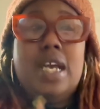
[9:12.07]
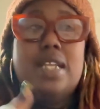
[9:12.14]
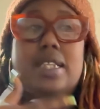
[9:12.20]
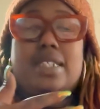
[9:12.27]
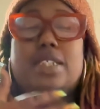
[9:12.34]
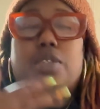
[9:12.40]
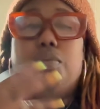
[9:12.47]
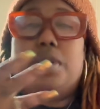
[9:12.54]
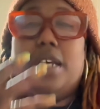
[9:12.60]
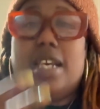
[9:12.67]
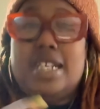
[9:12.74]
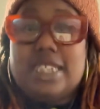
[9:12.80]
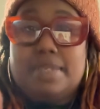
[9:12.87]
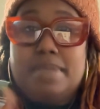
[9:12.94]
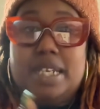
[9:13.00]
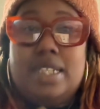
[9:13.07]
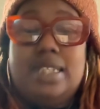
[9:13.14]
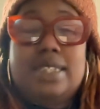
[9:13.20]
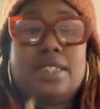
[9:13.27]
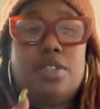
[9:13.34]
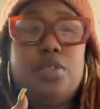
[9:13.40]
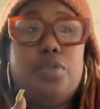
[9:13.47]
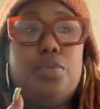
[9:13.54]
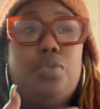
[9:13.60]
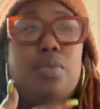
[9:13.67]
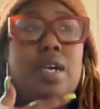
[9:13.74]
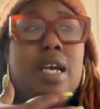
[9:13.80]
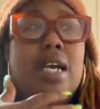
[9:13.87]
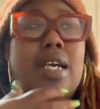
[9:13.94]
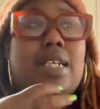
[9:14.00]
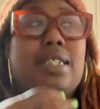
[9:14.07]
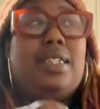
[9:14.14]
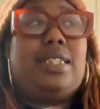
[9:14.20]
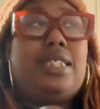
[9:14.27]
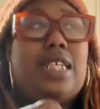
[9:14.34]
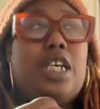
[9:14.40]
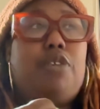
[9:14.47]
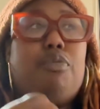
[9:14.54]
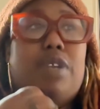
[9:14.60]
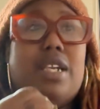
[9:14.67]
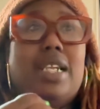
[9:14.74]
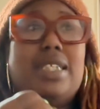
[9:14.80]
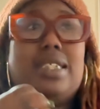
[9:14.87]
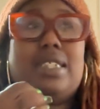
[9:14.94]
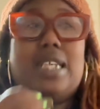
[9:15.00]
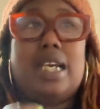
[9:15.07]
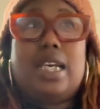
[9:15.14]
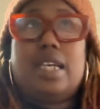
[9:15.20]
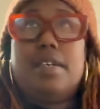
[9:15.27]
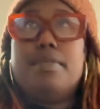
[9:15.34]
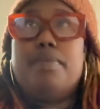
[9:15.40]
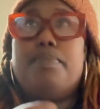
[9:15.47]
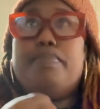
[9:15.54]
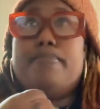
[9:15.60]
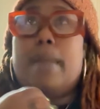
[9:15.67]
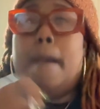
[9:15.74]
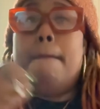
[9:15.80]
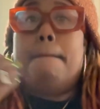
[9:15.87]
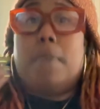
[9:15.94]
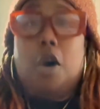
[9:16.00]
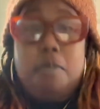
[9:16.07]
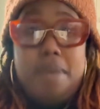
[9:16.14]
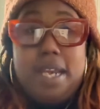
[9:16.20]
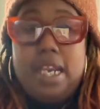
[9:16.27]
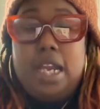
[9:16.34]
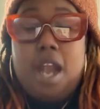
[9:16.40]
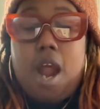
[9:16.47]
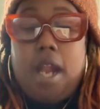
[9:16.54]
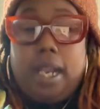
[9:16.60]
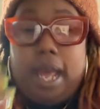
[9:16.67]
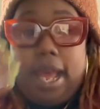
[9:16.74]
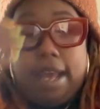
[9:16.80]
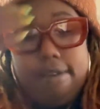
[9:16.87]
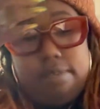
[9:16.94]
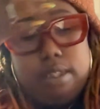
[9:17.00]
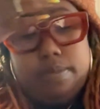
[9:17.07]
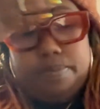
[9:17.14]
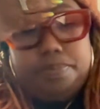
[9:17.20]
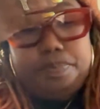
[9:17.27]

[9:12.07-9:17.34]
this new kismet, this new synchronistic moment in our lives,